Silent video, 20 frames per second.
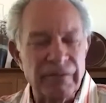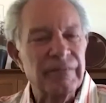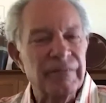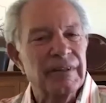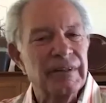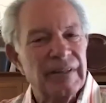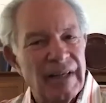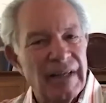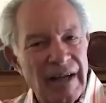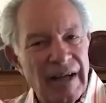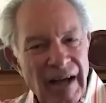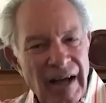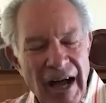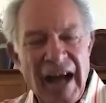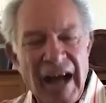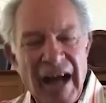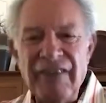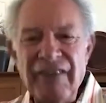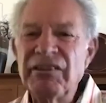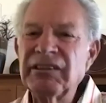I relate it
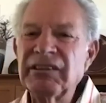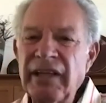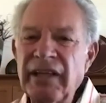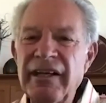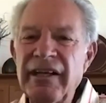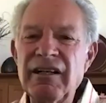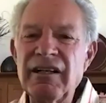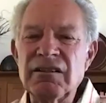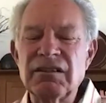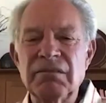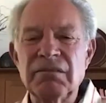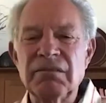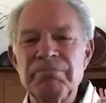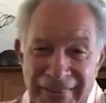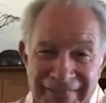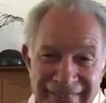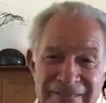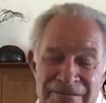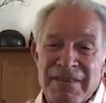to McDonald's. Now,